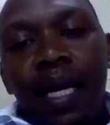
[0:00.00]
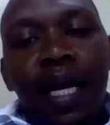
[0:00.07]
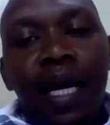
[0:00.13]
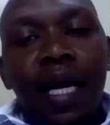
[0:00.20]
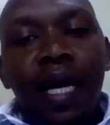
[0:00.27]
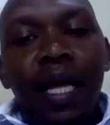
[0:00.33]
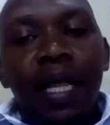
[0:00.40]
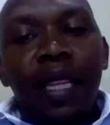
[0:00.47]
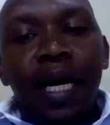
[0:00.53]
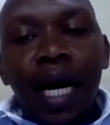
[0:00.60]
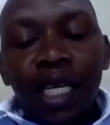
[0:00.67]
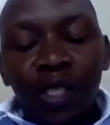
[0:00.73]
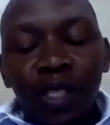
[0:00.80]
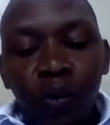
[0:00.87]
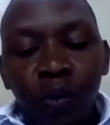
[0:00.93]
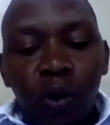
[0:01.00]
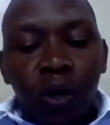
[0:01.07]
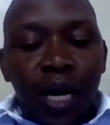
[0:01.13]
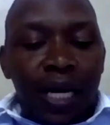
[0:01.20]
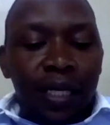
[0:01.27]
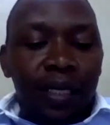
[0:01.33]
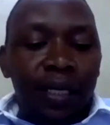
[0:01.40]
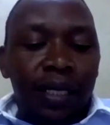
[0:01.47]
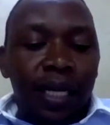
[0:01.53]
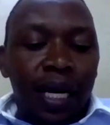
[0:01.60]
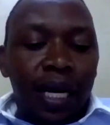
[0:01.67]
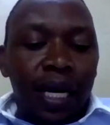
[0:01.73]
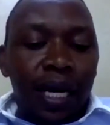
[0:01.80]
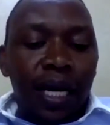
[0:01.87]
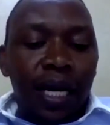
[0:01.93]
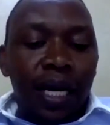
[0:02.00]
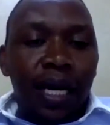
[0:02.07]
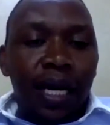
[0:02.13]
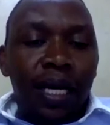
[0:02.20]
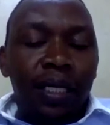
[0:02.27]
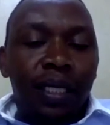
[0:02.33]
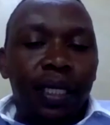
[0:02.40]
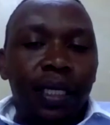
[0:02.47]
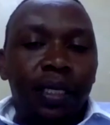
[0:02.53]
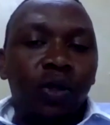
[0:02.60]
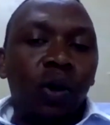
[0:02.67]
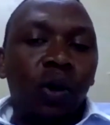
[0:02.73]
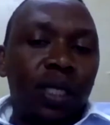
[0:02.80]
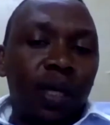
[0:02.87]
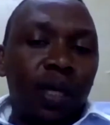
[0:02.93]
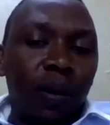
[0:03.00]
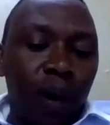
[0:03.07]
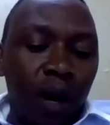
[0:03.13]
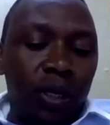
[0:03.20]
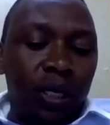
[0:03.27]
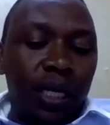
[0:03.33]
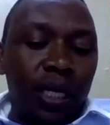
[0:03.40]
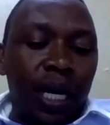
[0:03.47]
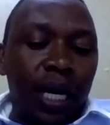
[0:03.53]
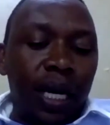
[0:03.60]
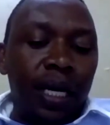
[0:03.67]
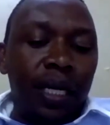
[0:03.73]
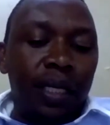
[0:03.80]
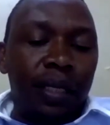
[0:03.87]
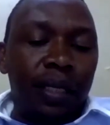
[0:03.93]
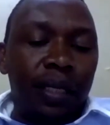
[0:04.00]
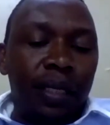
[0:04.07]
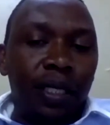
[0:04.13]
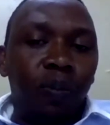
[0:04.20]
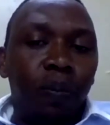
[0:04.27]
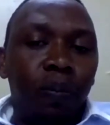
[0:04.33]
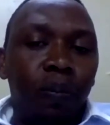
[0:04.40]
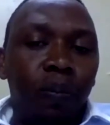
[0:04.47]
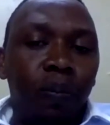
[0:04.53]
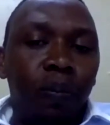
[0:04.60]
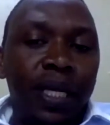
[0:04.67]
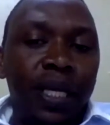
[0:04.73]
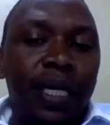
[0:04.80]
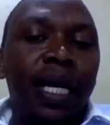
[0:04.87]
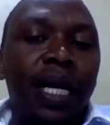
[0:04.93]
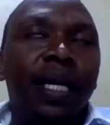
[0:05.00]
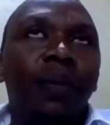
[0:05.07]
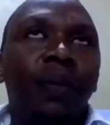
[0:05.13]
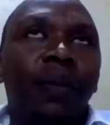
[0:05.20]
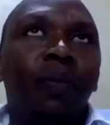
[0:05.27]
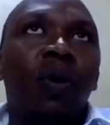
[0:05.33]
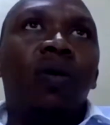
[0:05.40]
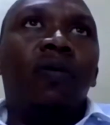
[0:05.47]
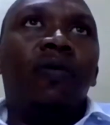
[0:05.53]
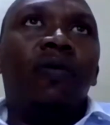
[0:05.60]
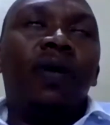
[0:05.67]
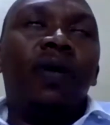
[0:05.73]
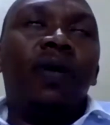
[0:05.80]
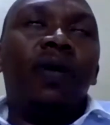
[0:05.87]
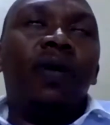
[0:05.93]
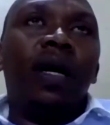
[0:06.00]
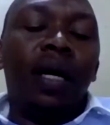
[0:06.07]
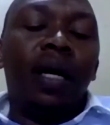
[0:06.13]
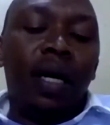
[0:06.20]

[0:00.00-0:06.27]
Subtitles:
The cash book, as it talks about, it's basically more of